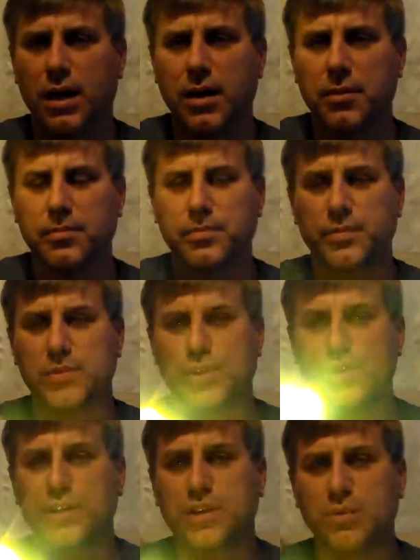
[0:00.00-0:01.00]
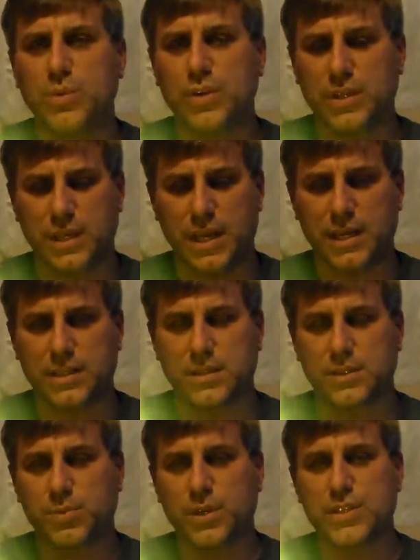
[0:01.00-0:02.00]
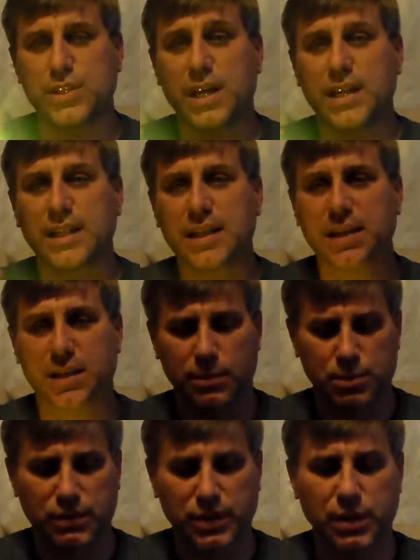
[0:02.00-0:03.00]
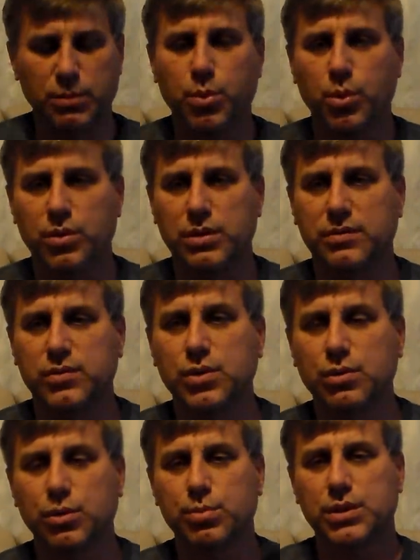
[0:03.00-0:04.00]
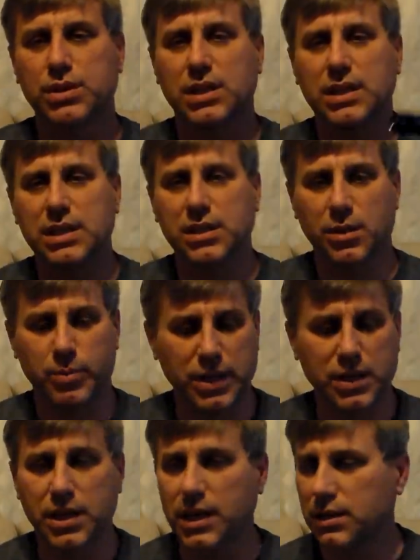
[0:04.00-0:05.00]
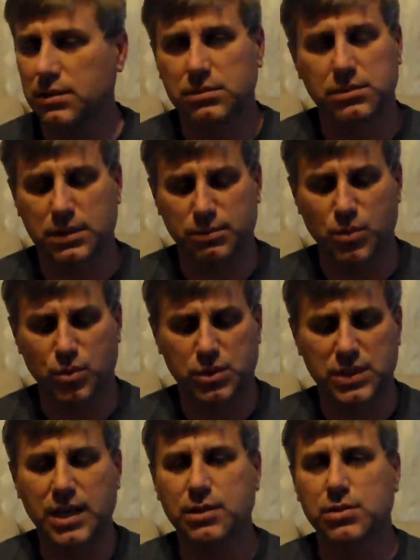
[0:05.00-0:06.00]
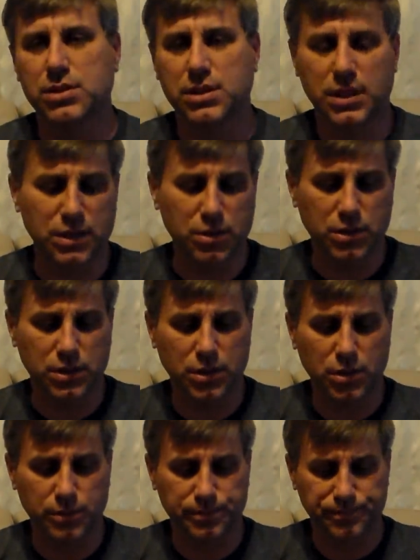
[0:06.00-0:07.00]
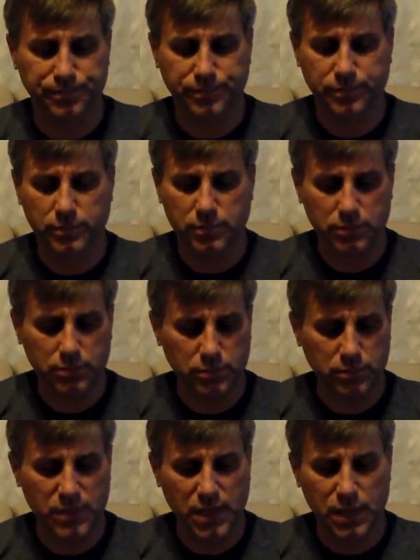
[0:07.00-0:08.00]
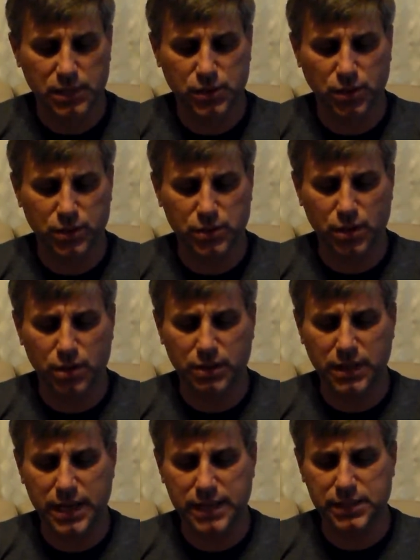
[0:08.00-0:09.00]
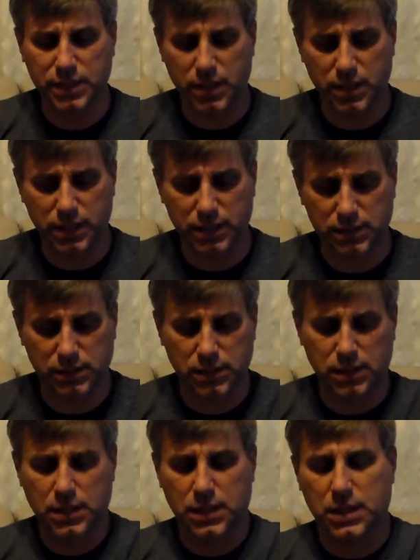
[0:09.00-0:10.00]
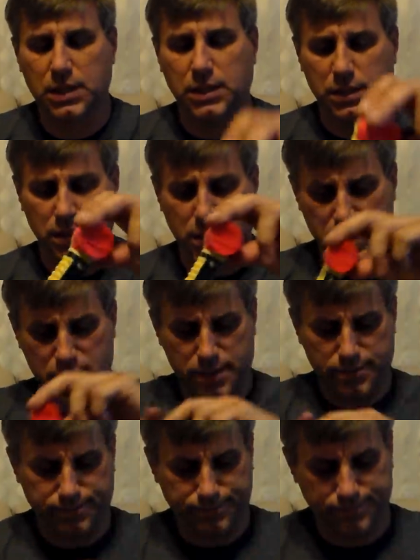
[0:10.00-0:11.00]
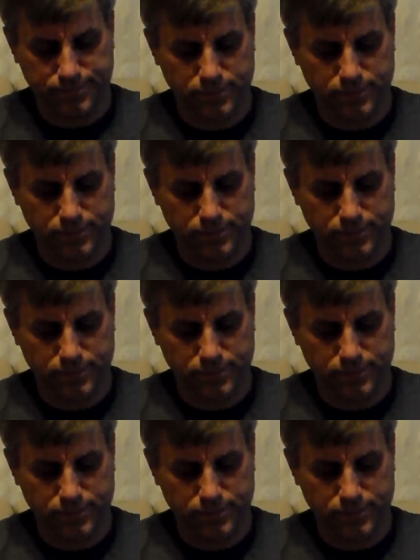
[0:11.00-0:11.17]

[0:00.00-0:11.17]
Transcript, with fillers: um, so you can communicate, especially on link ups, very important. If two groups are going to link up at night, most dangerous thing you could do. So there's all kinds of things. Um,